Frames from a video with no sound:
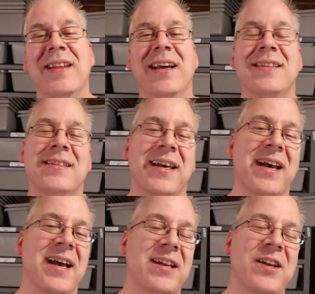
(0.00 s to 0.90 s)
that
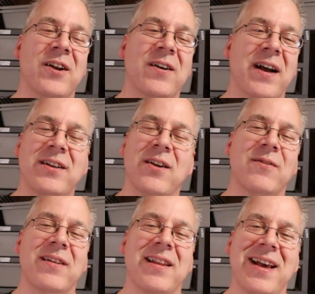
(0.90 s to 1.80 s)
said, you know, I don't
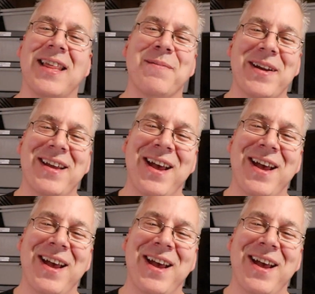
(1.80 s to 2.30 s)
really like that many